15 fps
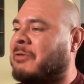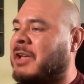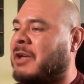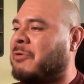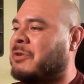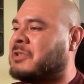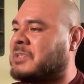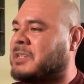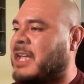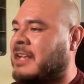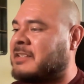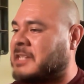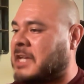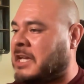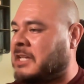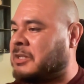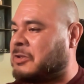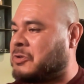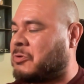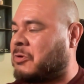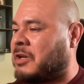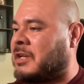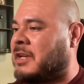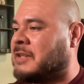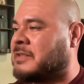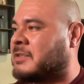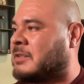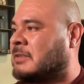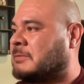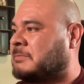We just had Dana join us,
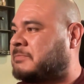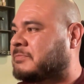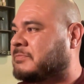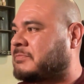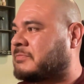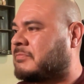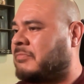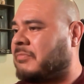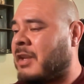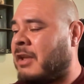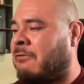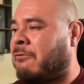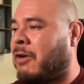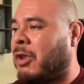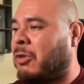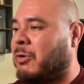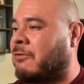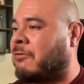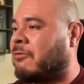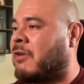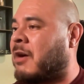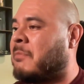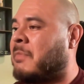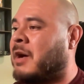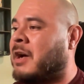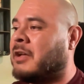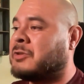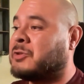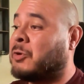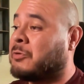a follower from
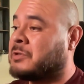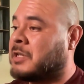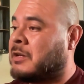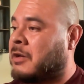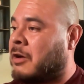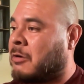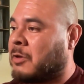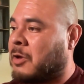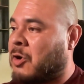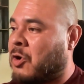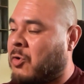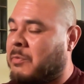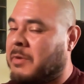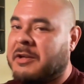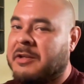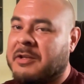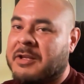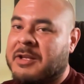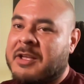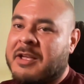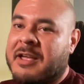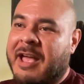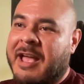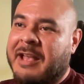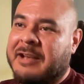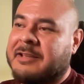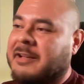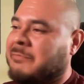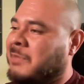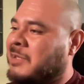Tulsa, Oklahoma, and
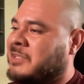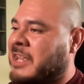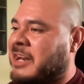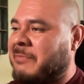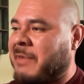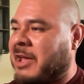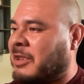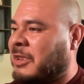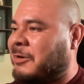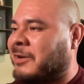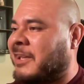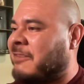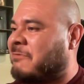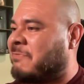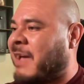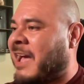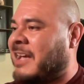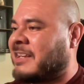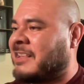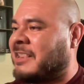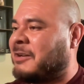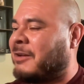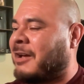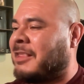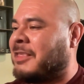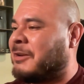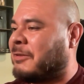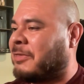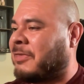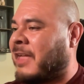be sending him out a little gift bag, a little
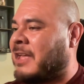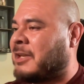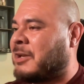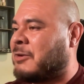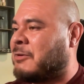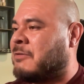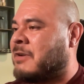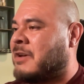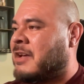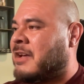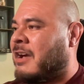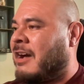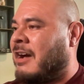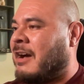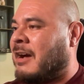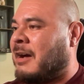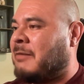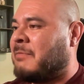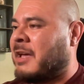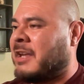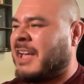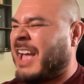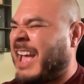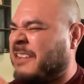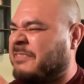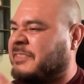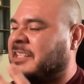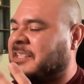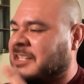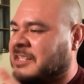thank you, and a hefty
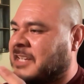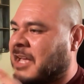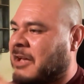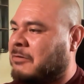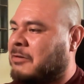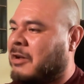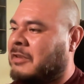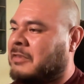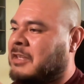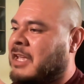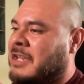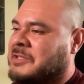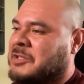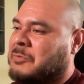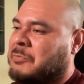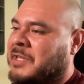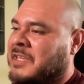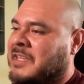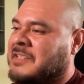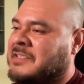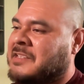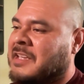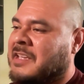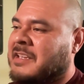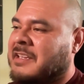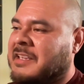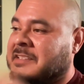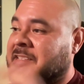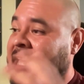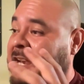discount on the SOPs. He's
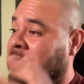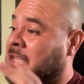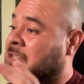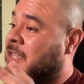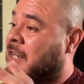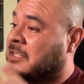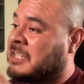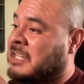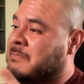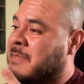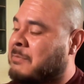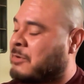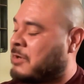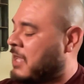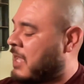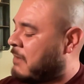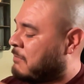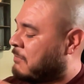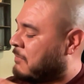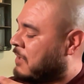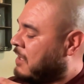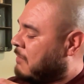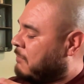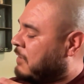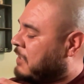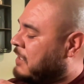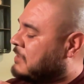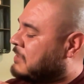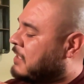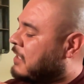not a team member yet, but
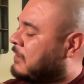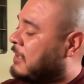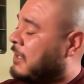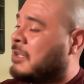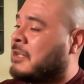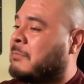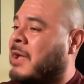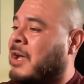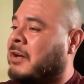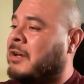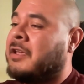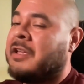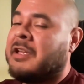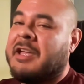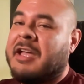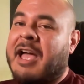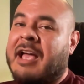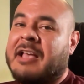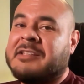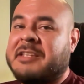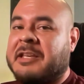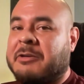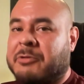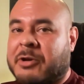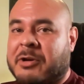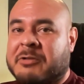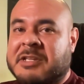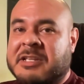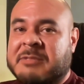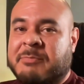he's thinking about it as he grows
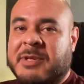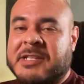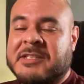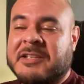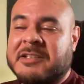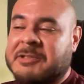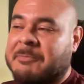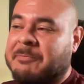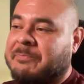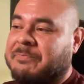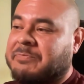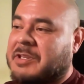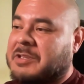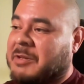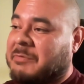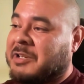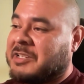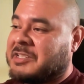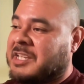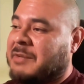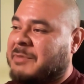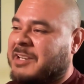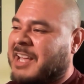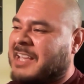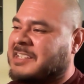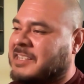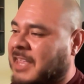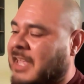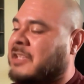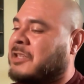his business. So I'm going to send him a nice
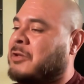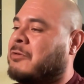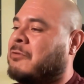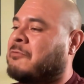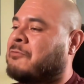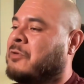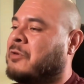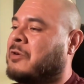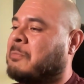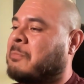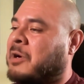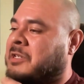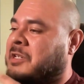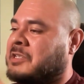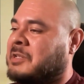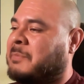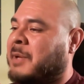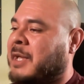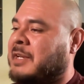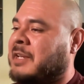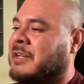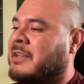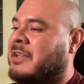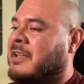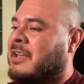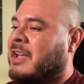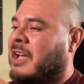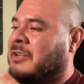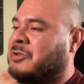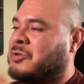thank you for participating
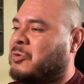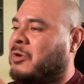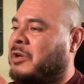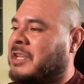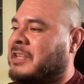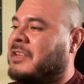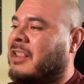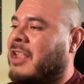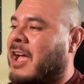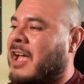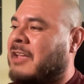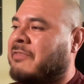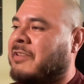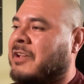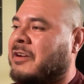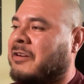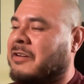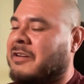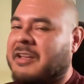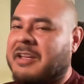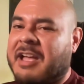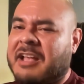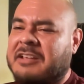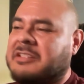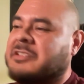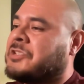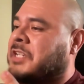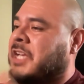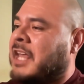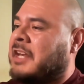and joining the live here and just
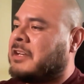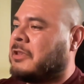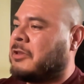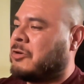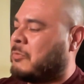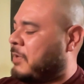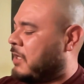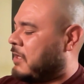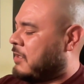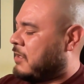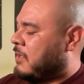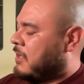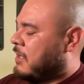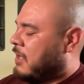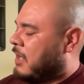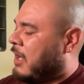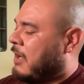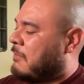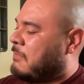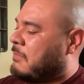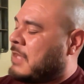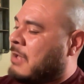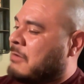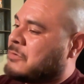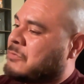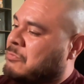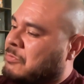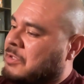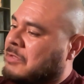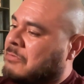chatting a little bit. That was
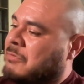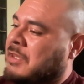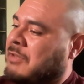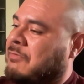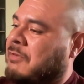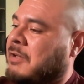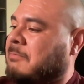really, really fun.